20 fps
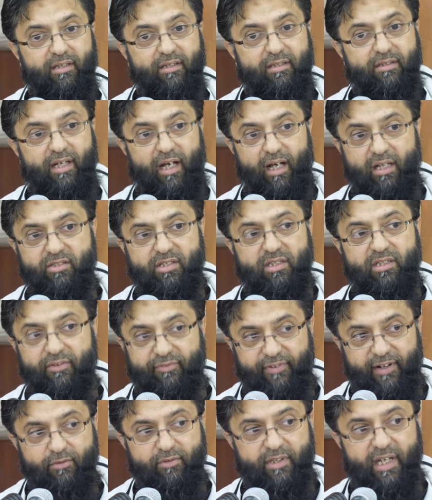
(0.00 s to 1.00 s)
The asl, the
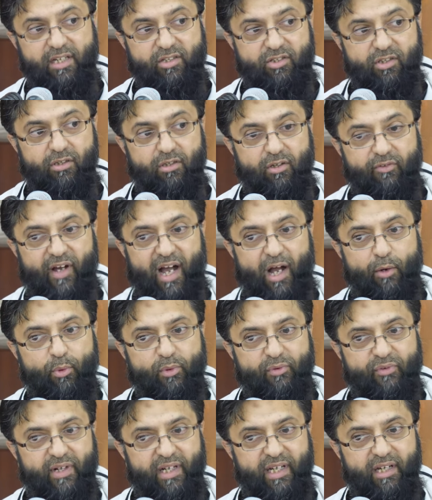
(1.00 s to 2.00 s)
foundation of how we
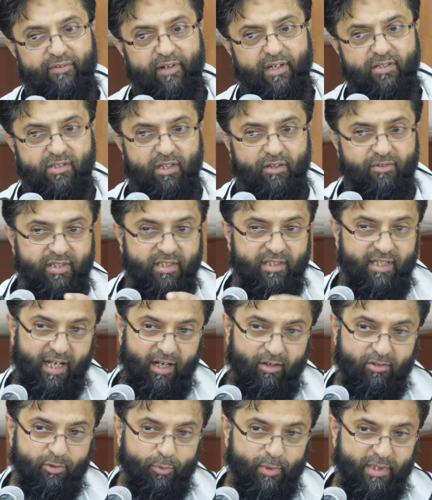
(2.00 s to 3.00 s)
relieve ourselves is
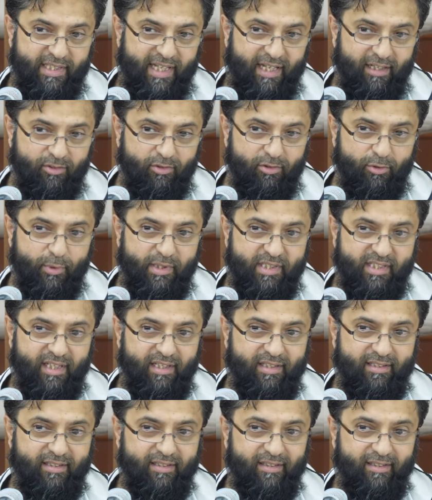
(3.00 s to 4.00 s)
how do we stand or do we
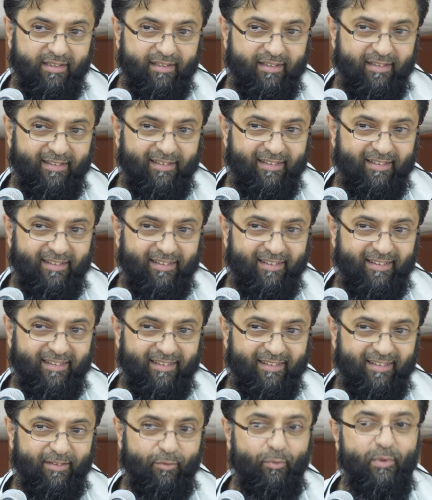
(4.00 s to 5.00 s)
sit?
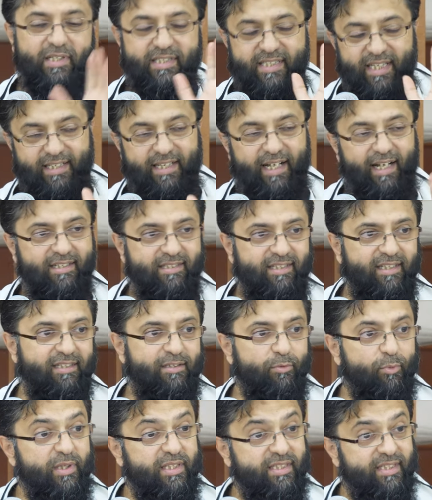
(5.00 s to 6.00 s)
We sit,
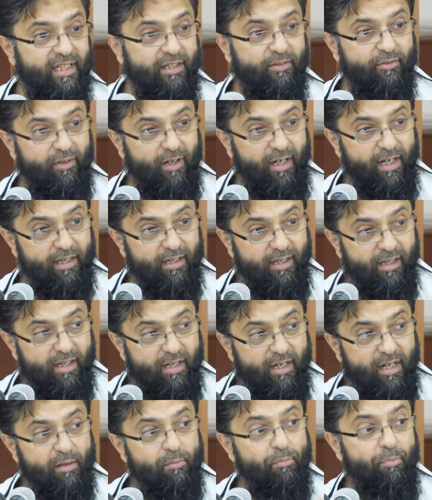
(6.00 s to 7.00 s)
ahsant, we sit, right?
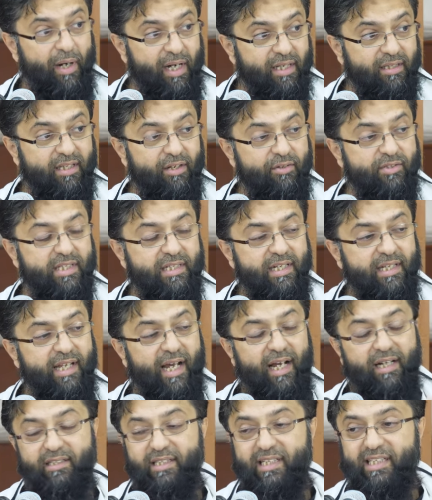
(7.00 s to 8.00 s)
But there is another
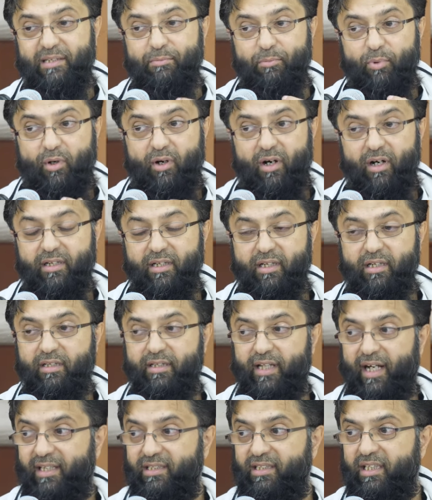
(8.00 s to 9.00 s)
hadith in Bukhari,
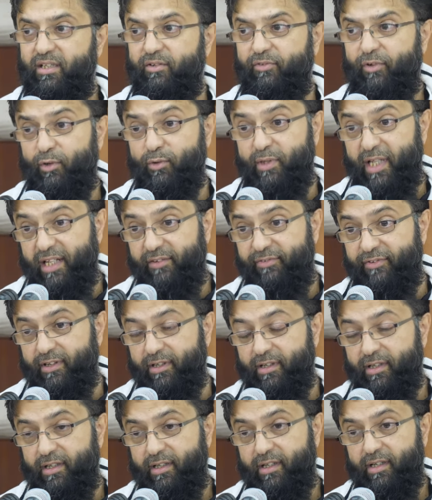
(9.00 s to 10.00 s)
the hadith of Hudayfa,
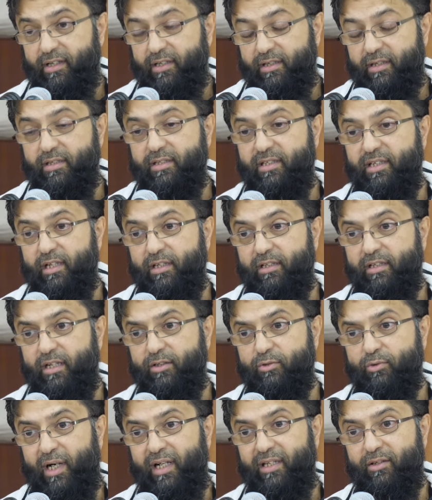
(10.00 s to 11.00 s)

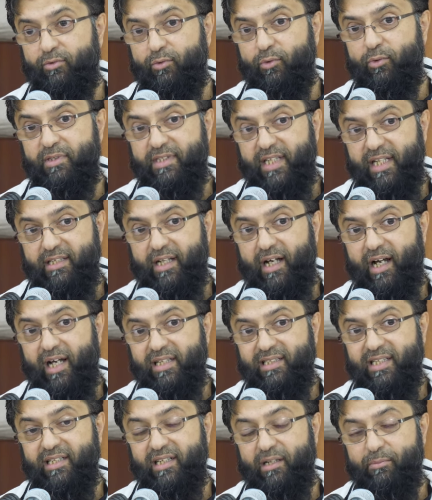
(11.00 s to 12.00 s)
radiyallahu anhu, who said,
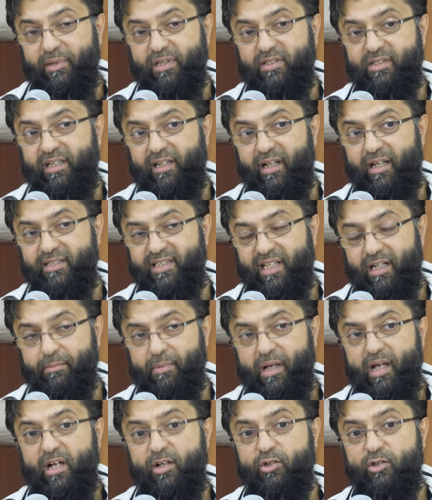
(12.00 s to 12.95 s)
Ata Nabi sallallahu alayhi wa sallam,